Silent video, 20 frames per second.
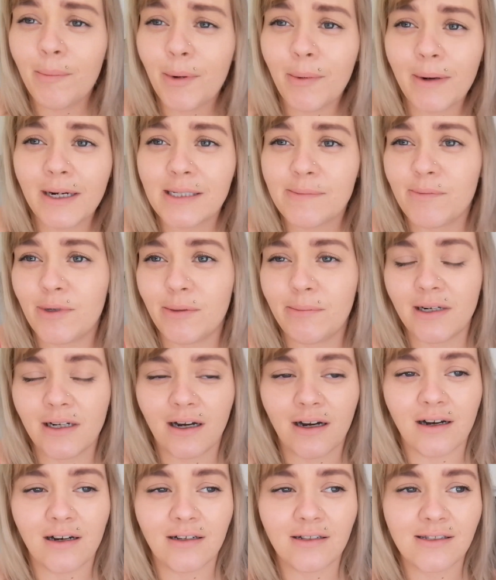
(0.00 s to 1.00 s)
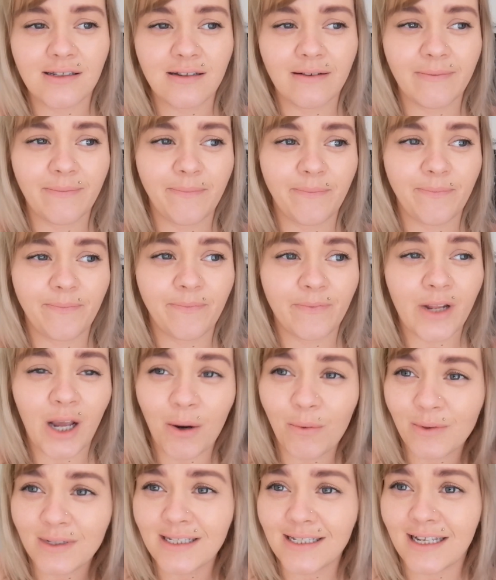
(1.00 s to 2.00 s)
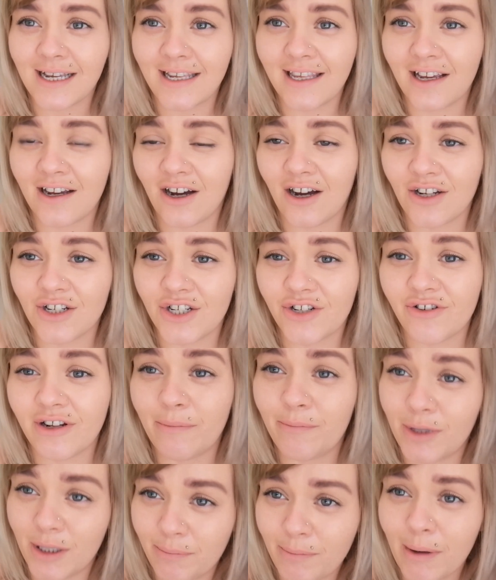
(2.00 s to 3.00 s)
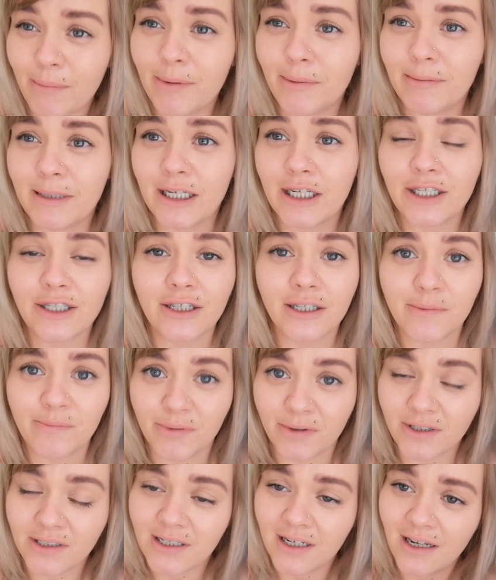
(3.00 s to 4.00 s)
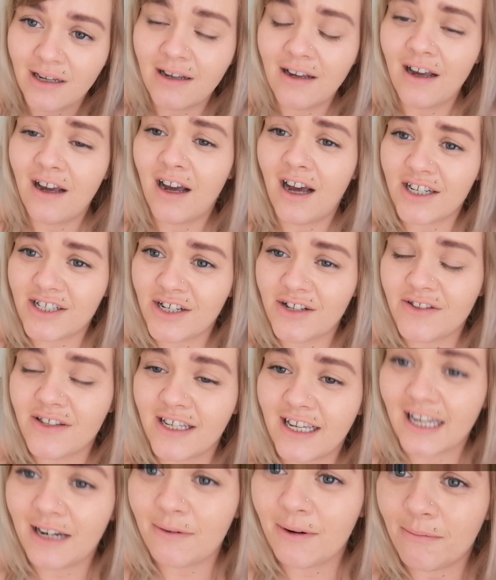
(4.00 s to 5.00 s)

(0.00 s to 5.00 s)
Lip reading: But when it's blooming hot, I would say you can't strip. You probably could, but I don't think